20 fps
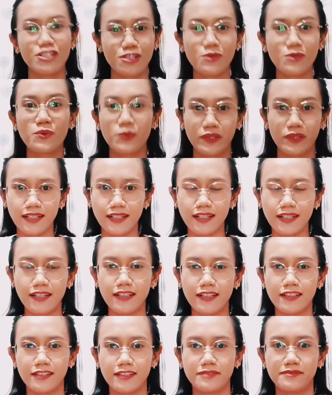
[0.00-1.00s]
in school.
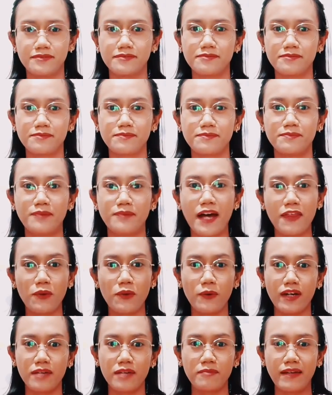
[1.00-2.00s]
By
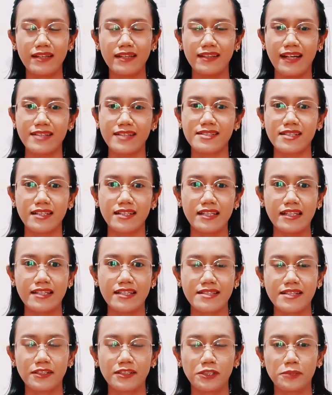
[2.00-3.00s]
the way, my lighting
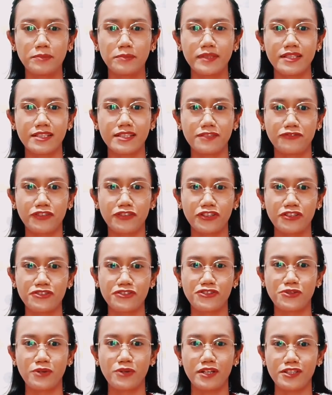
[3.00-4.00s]
is a little bit
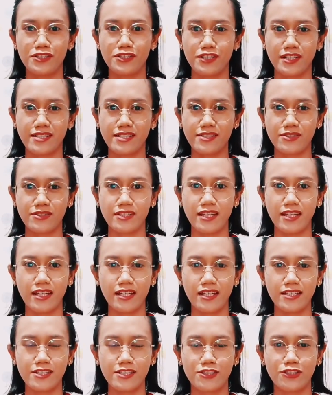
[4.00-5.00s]
difficult to adjust
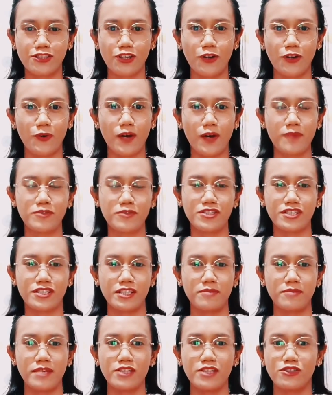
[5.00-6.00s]
today, so I'm just
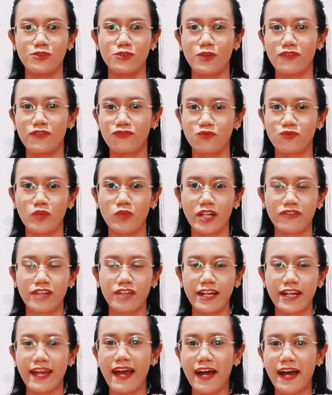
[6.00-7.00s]
gonna make do of whatever
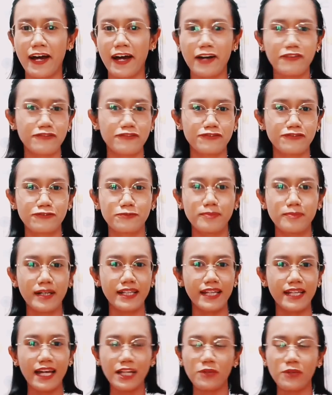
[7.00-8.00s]
I have.
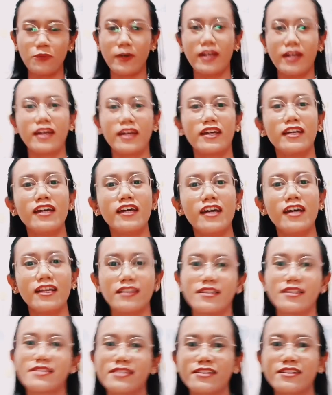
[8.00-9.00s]
But anyway,
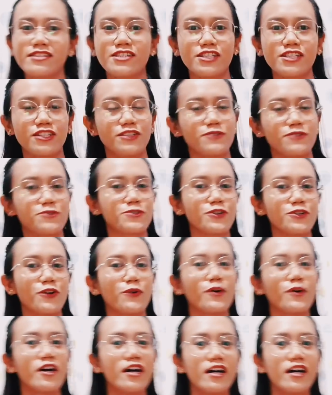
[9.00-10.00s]
let's continue.
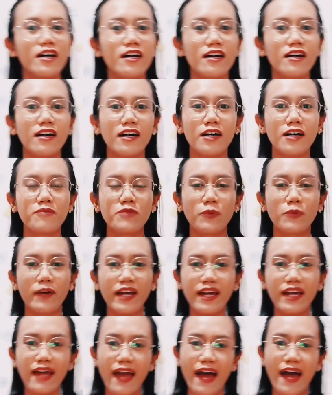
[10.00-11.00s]
So the
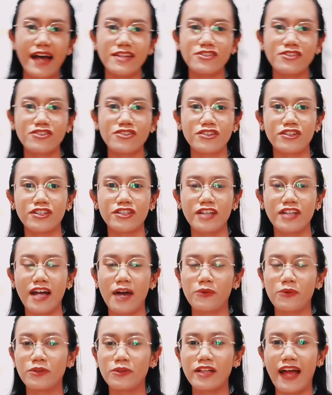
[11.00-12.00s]
way
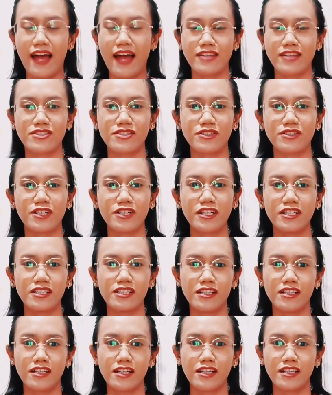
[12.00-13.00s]
I will answer
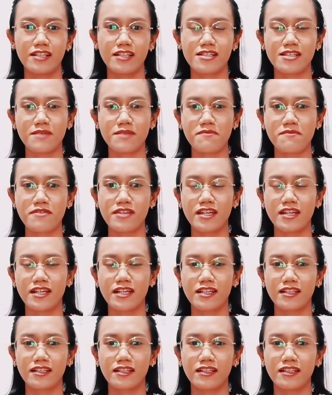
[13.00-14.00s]
it is
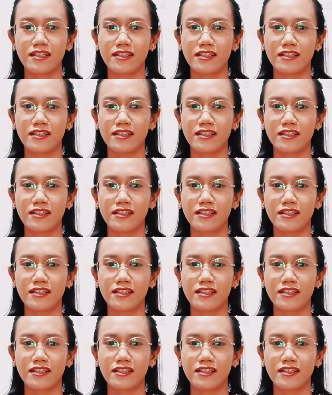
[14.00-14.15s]
something